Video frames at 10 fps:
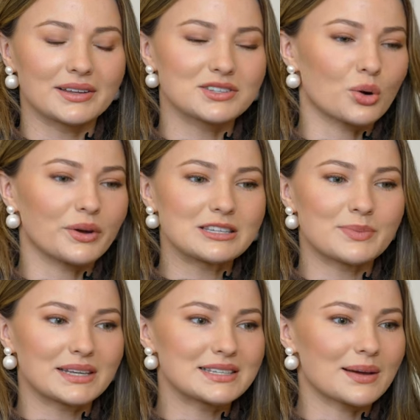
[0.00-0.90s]
It's always
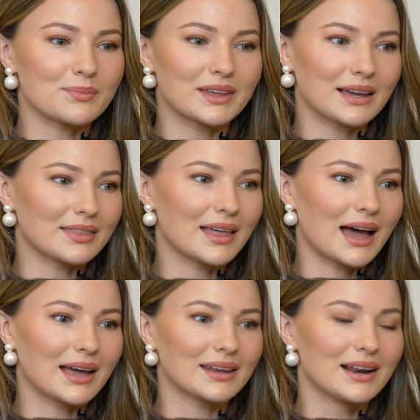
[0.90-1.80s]
been something
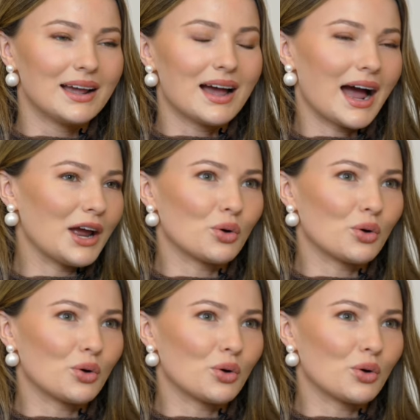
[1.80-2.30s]
that I